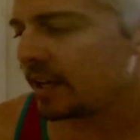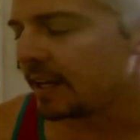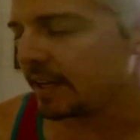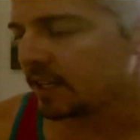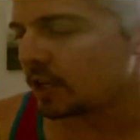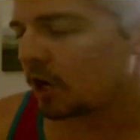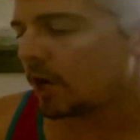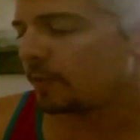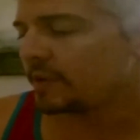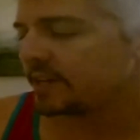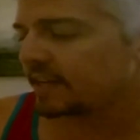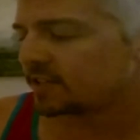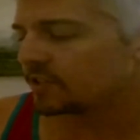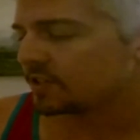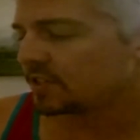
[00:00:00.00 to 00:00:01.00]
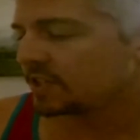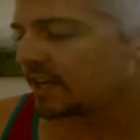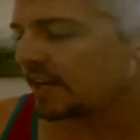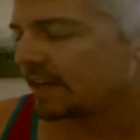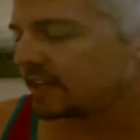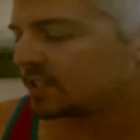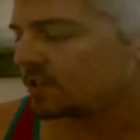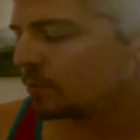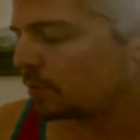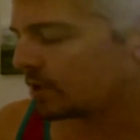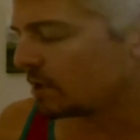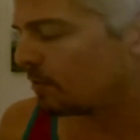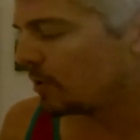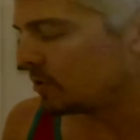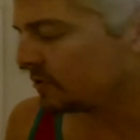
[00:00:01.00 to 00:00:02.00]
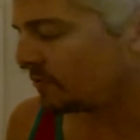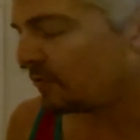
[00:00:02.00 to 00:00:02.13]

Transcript: and calming exercise with the most